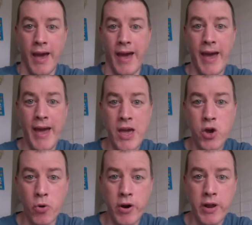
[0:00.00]
Hey,
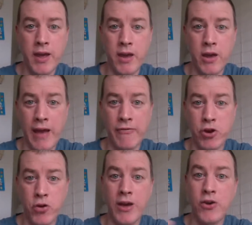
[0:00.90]
good morning, good
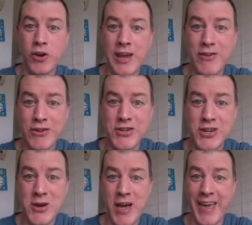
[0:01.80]
afternoon, and good evening to
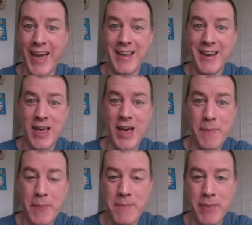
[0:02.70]
you again. Uh,
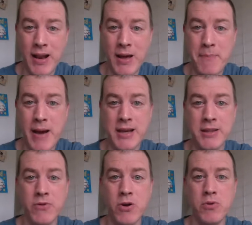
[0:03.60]
Pete Butler back in
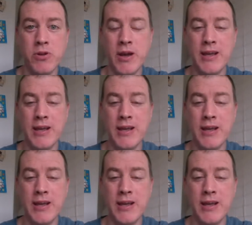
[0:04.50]
the room with you.